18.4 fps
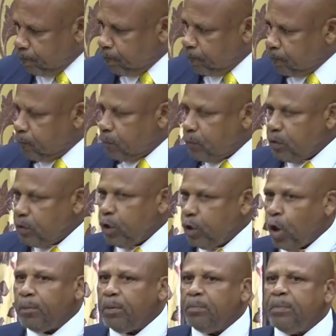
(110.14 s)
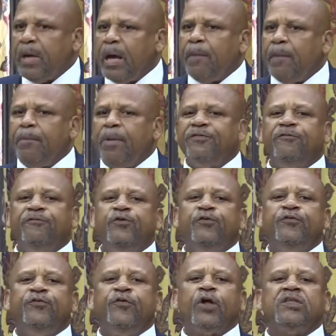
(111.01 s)
the Honourable Member for
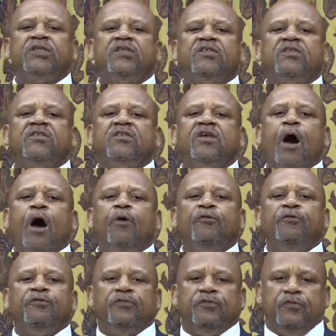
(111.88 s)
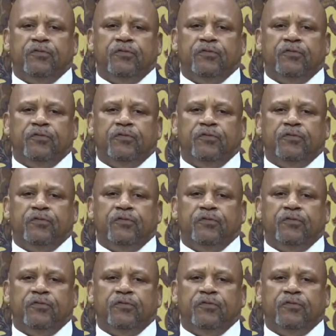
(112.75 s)
Vieux-Fort South,